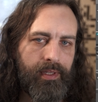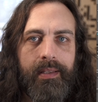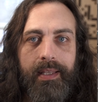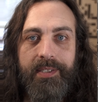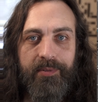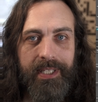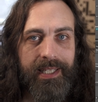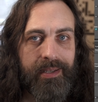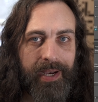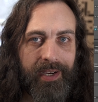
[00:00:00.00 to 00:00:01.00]
That's really
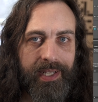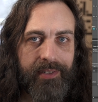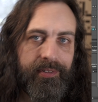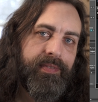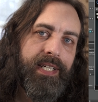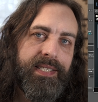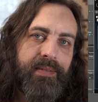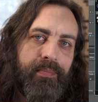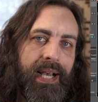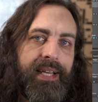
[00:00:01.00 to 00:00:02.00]
about it. We've done some
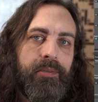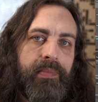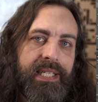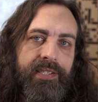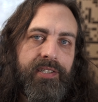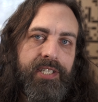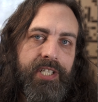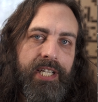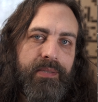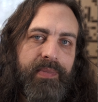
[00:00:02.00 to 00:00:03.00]
minor mixer
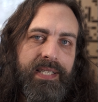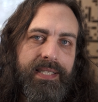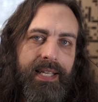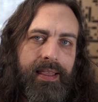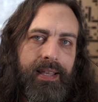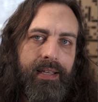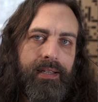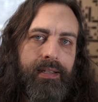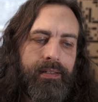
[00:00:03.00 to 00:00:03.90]
adjustments, I think.